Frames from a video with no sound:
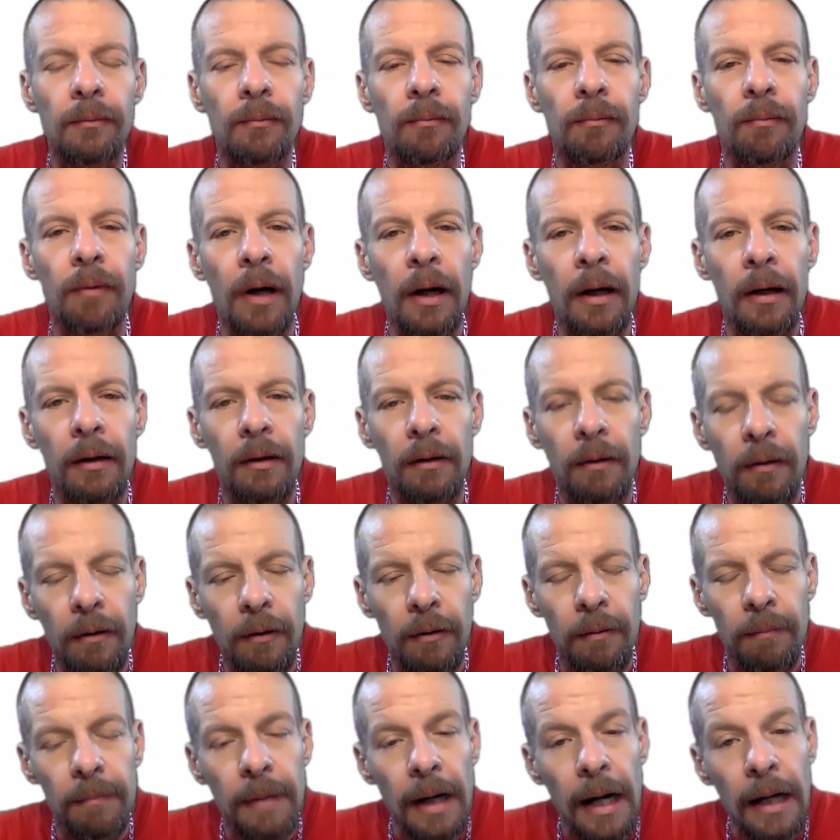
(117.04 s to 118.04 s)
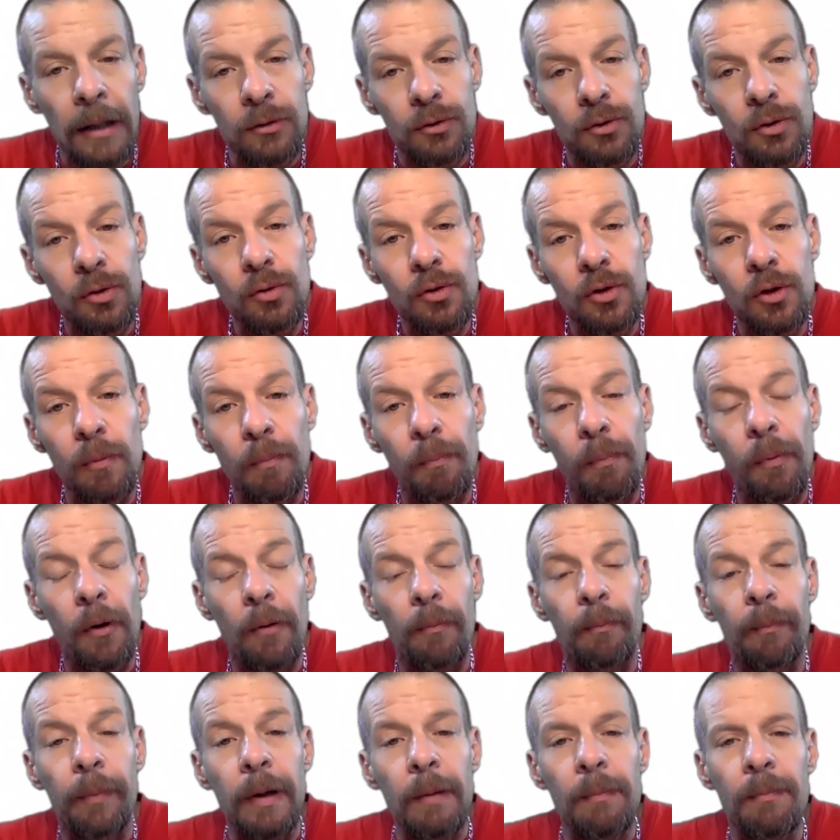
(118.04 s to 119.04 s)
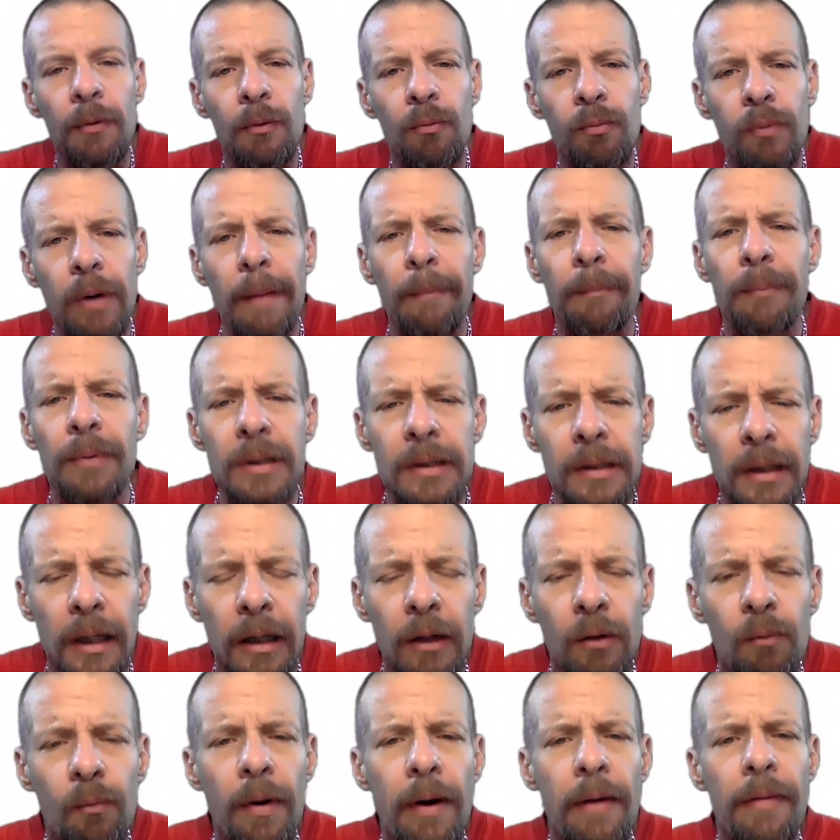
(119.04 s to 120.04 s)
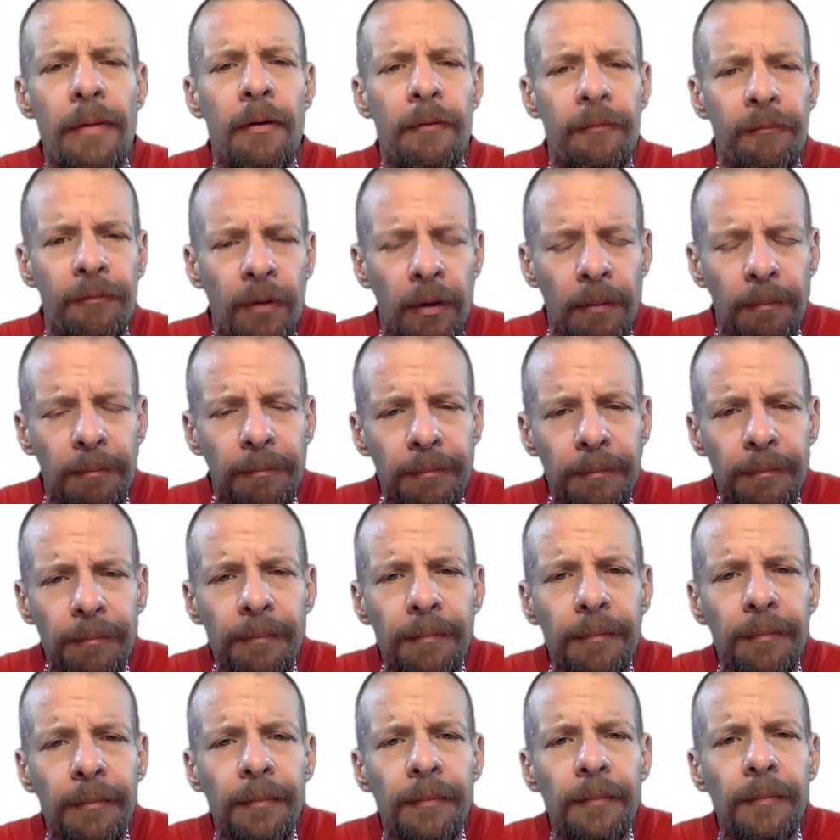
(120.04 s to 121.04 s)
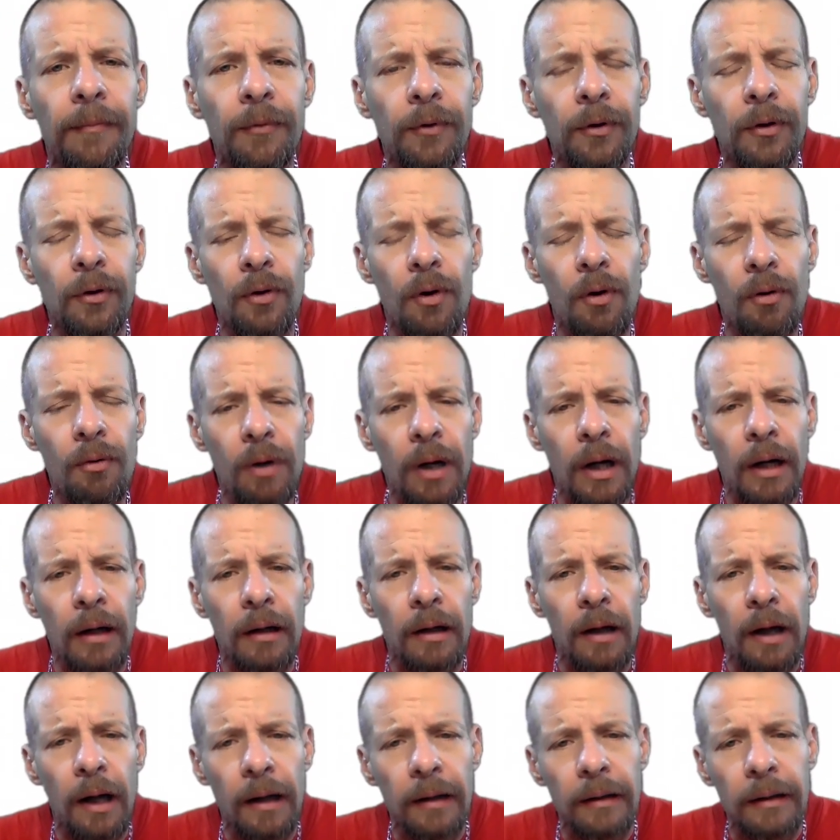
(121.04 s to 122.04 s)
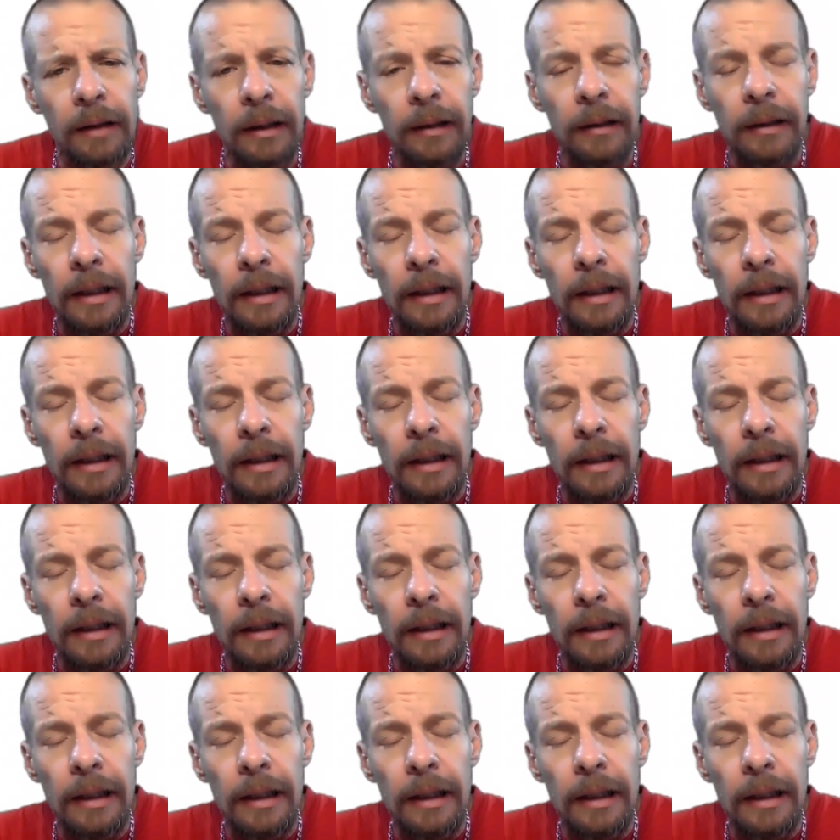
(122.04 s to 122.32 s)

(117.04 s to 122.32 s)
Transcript: Right. I do support people representing where they're from. You know, I think